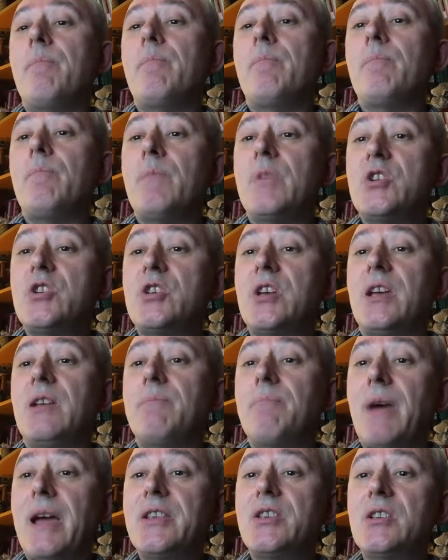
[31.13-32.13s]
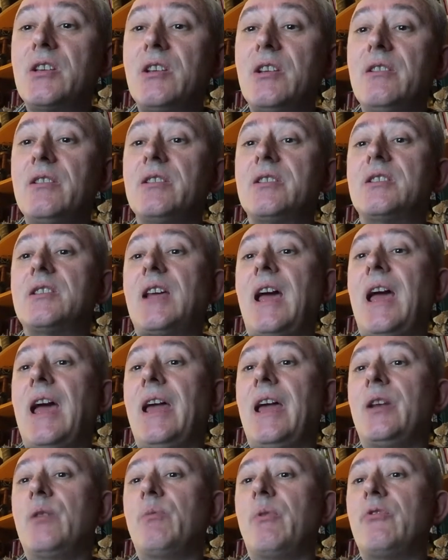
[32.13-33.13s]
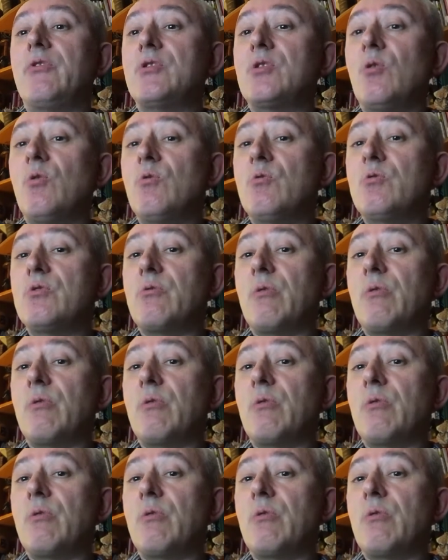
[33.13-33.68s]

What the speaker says: machine maintenance and with tools